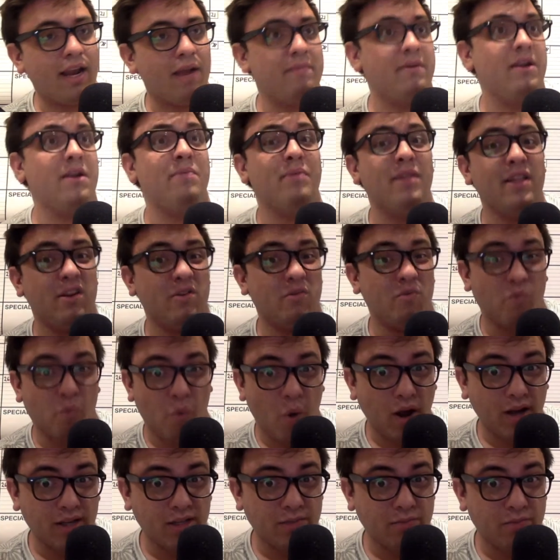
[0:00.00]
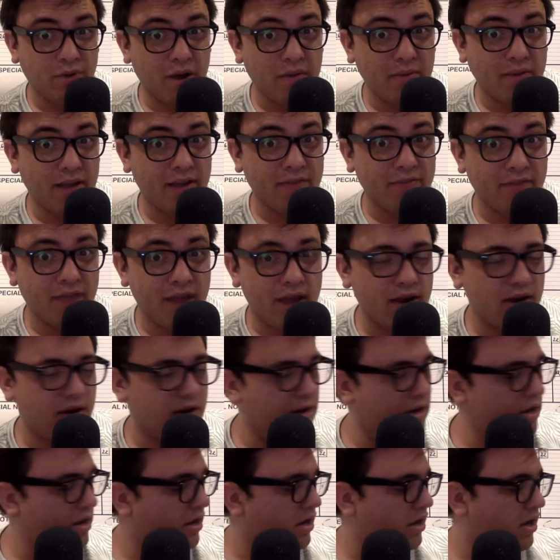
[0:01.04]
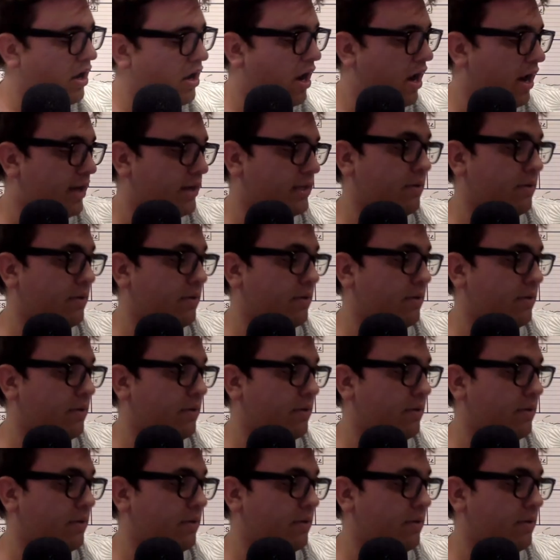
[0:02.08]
I mean, I played it once probably, if that, because uh, I